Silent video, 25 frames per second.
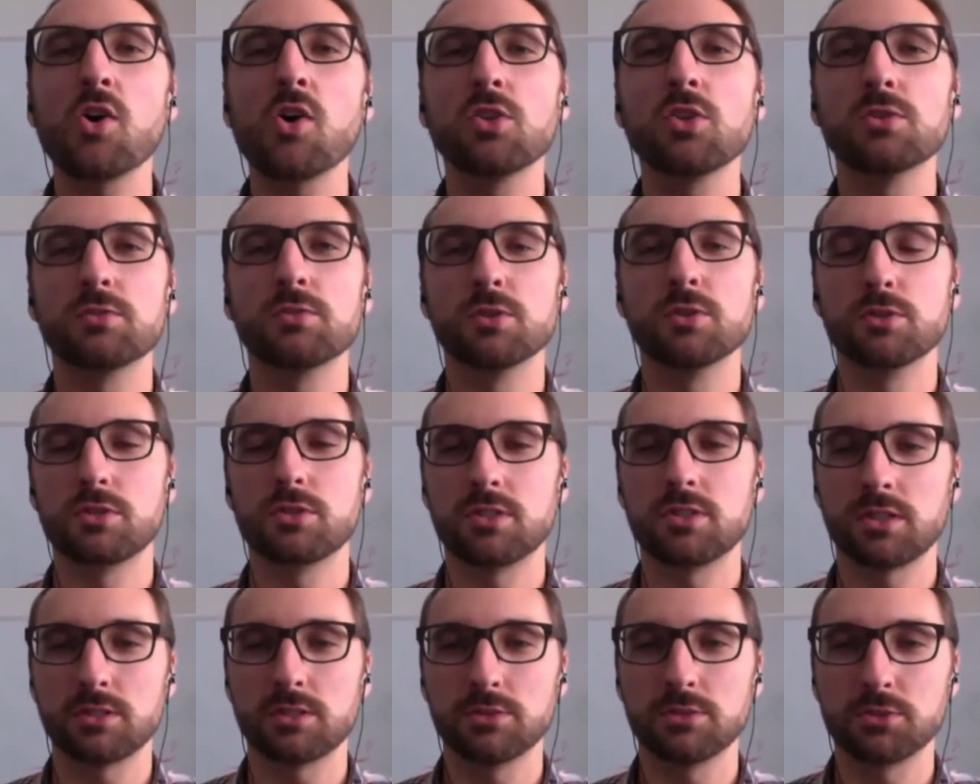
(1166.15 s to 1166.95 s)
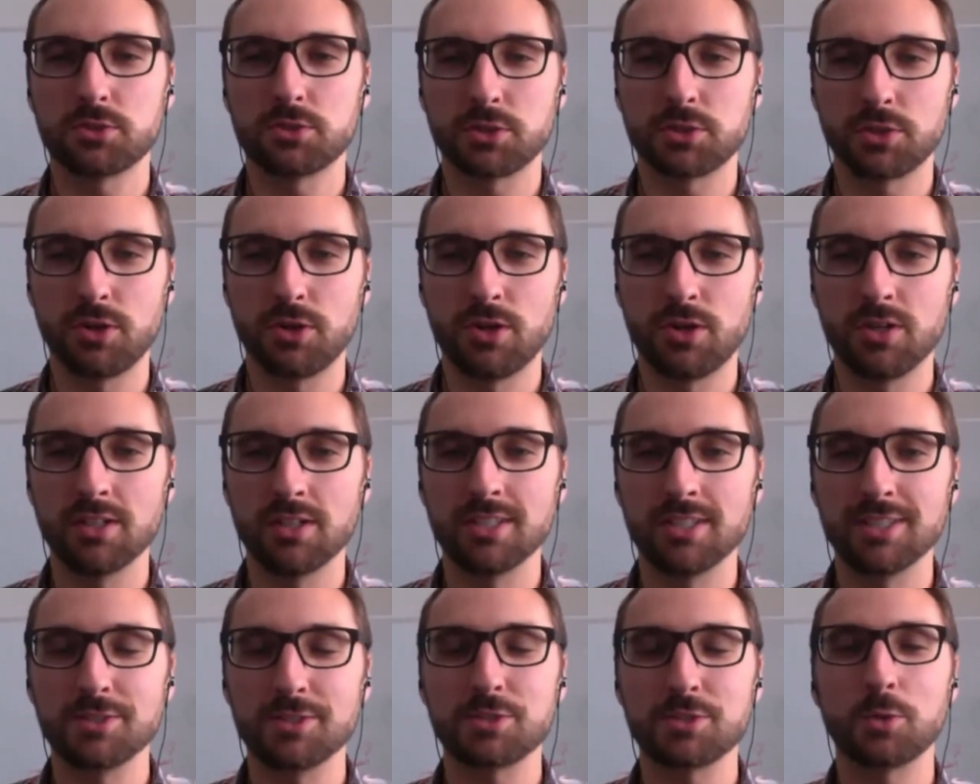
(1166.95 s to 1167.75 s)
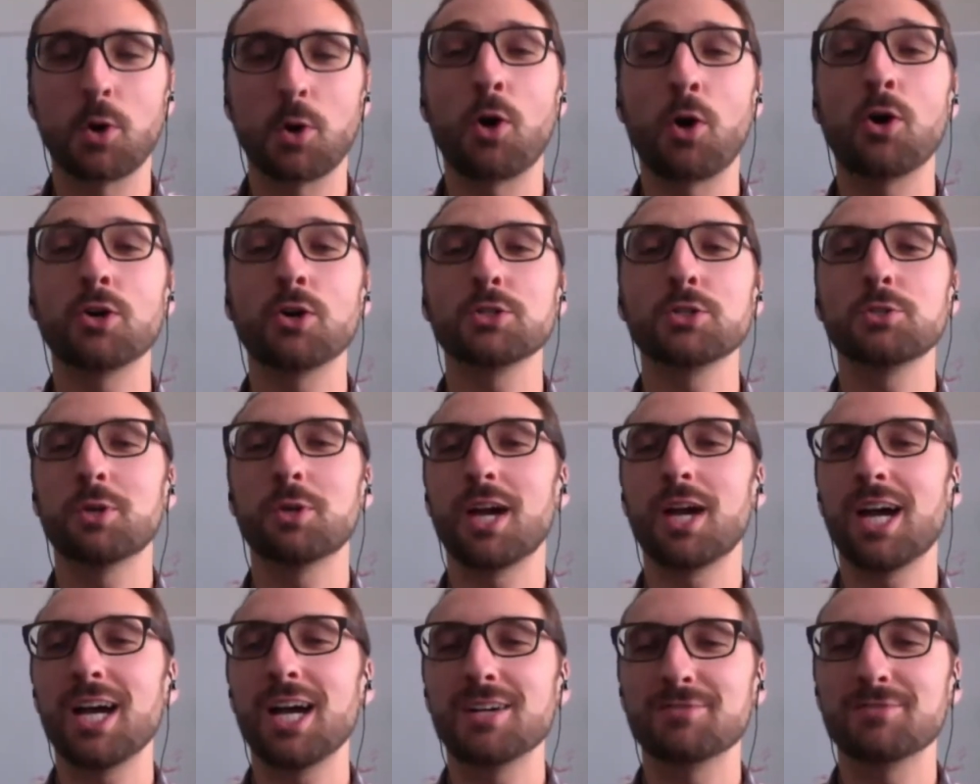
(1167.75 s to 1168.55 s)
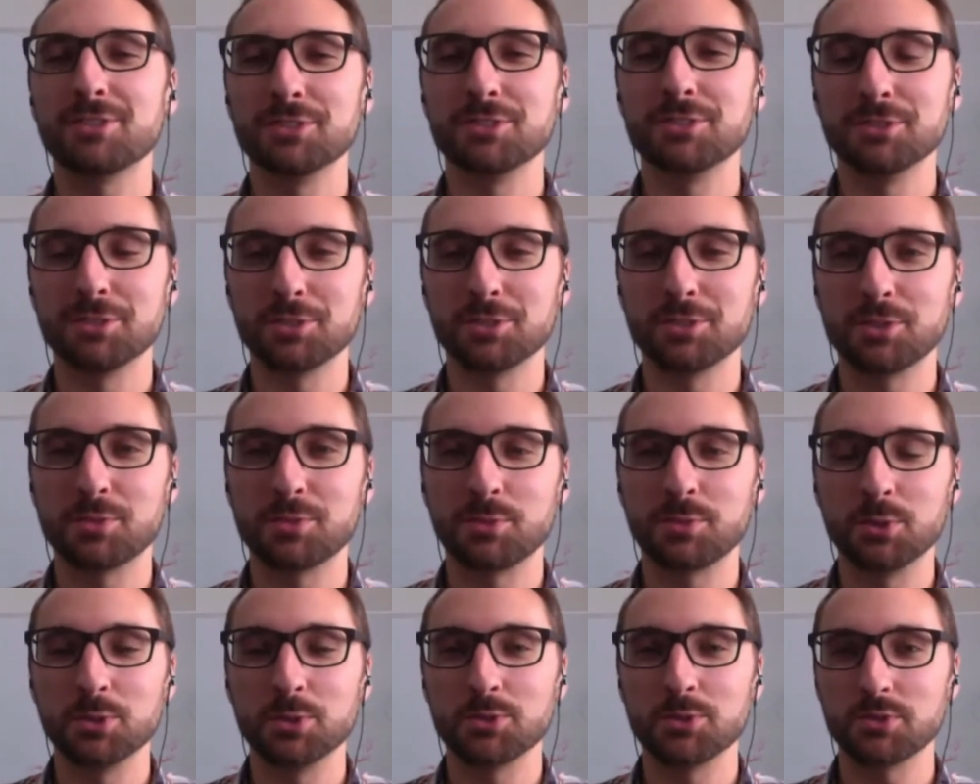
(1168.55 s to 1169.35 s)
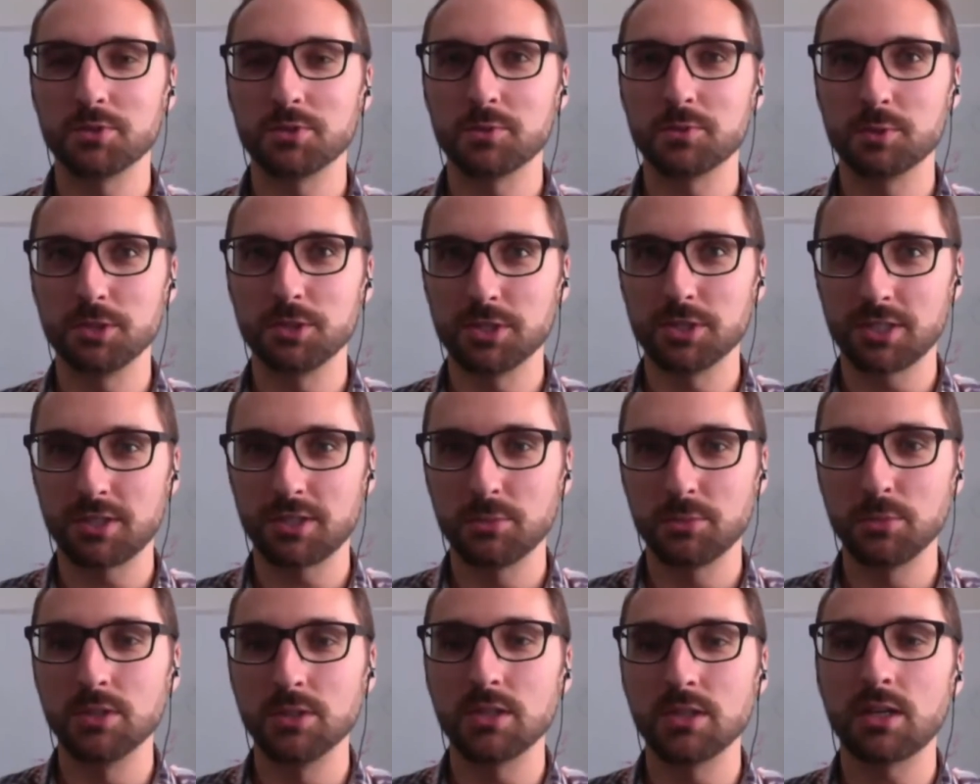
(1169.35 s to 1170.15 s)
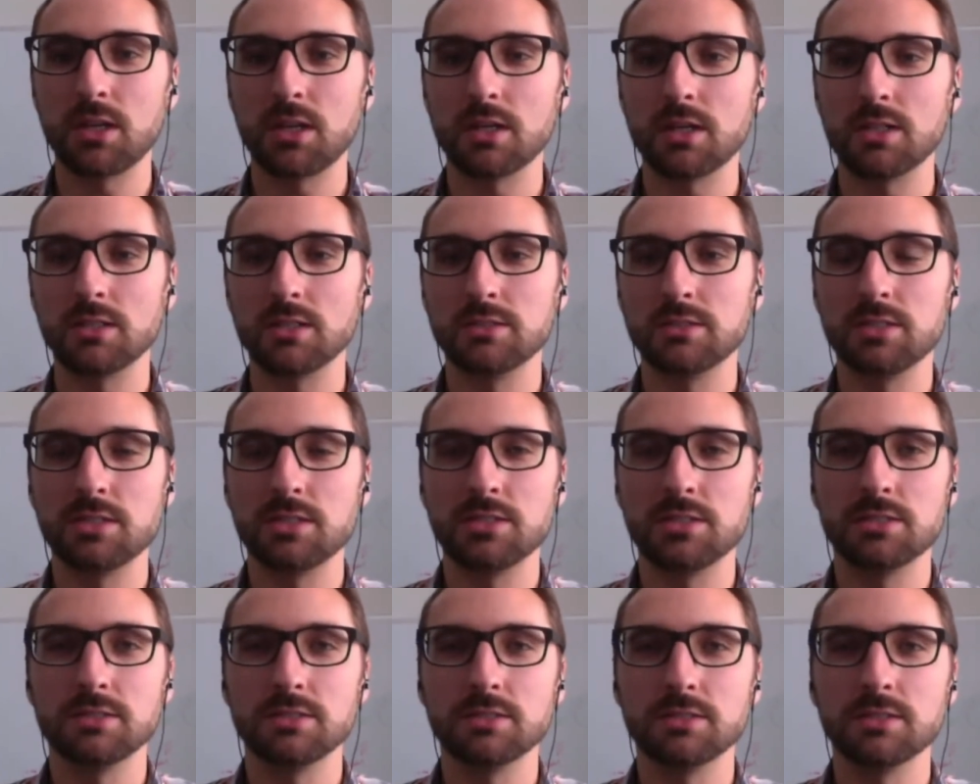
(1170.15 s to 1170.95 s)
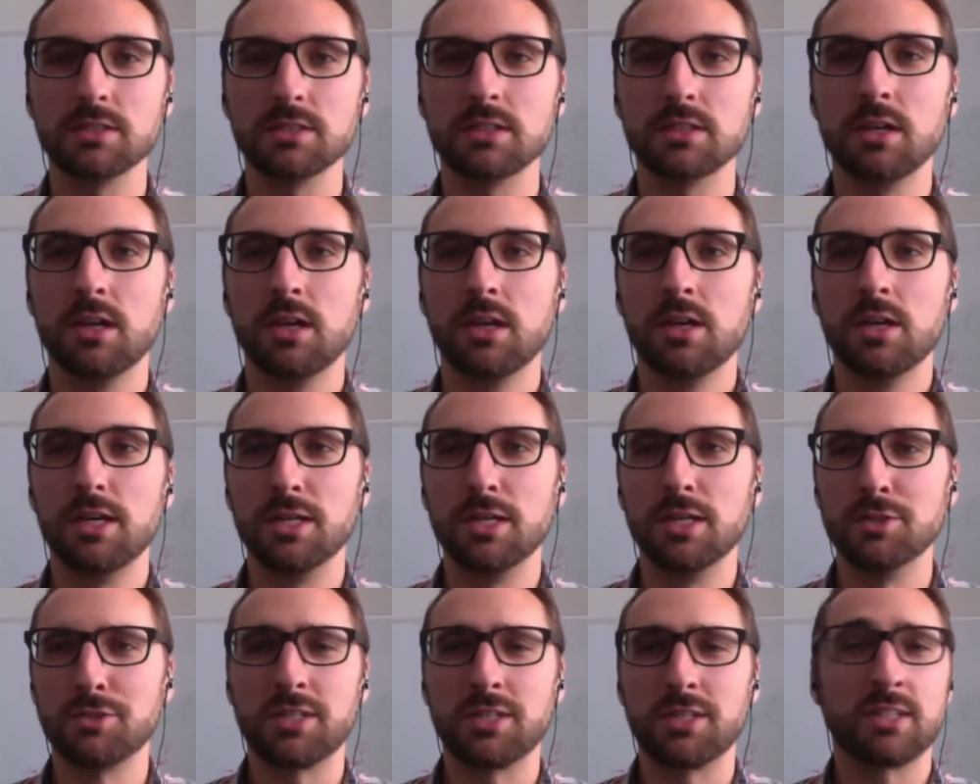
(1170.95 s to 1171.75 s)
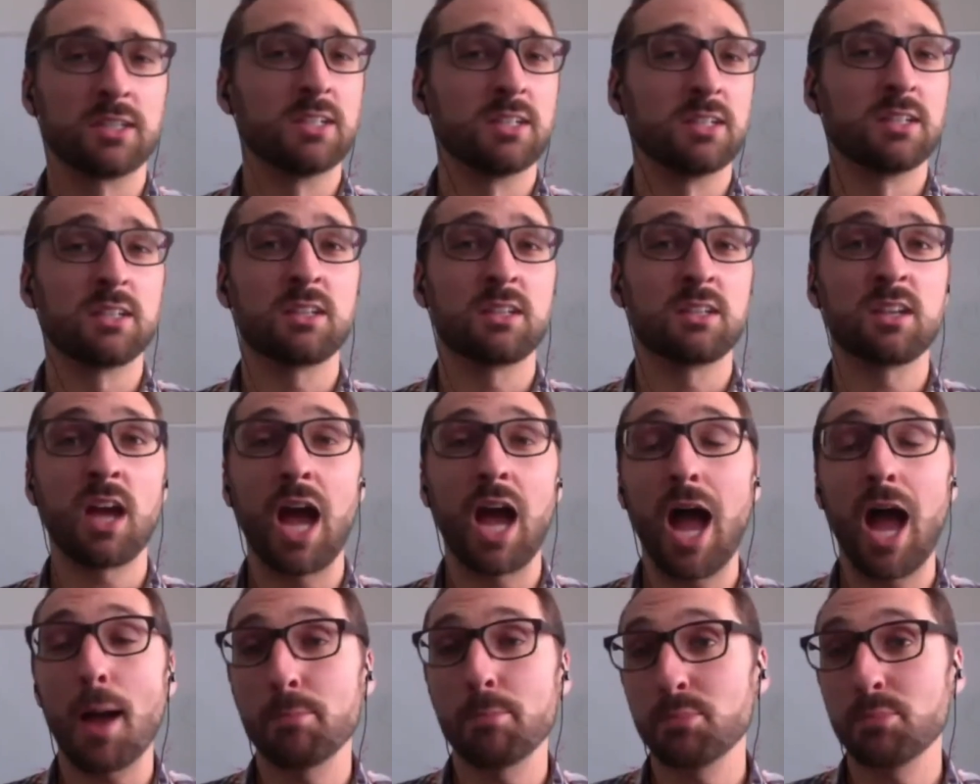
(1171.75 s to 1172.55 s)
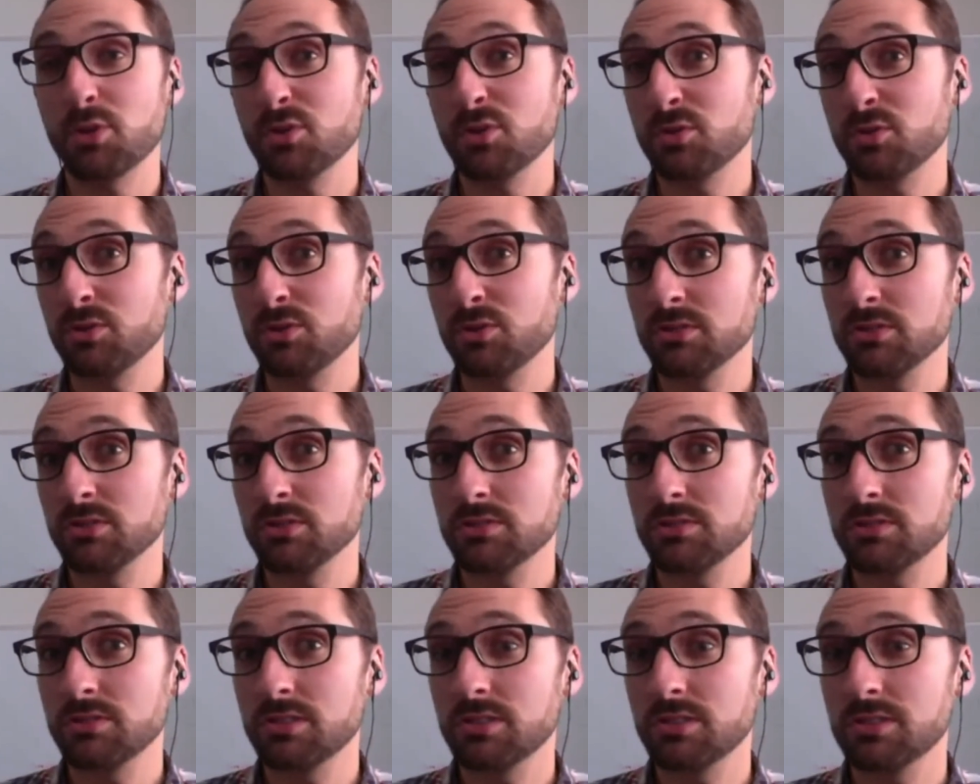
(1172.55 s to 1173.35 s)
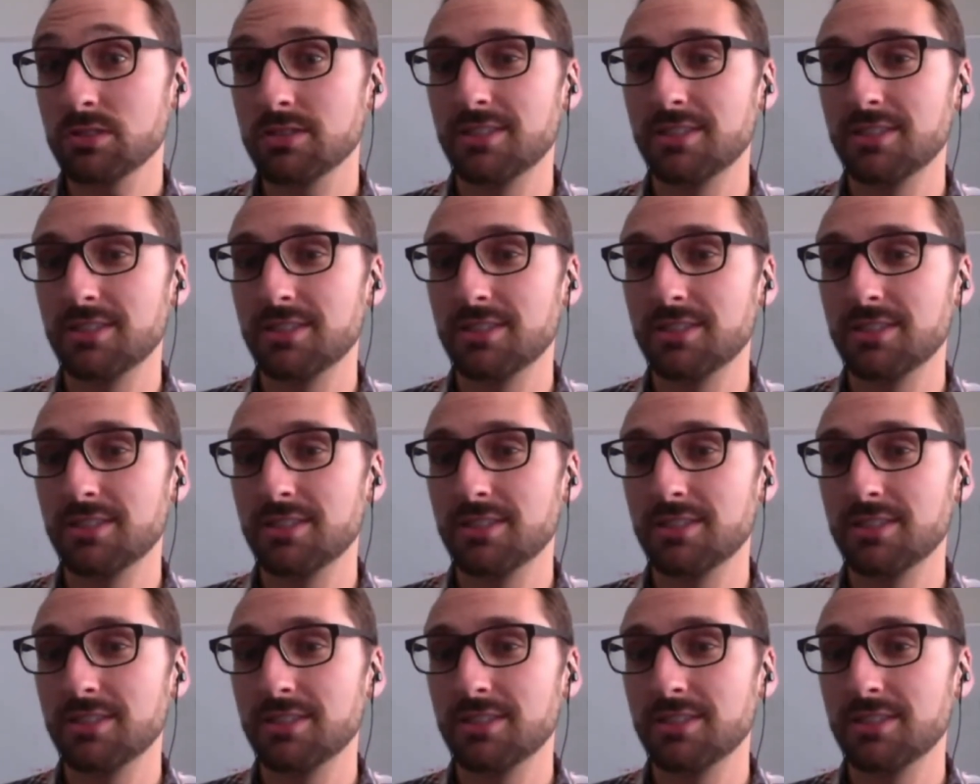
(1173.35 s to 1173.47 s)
all of those signals are gone. And so all you have at your disposal when you're communicating digitally is capitals.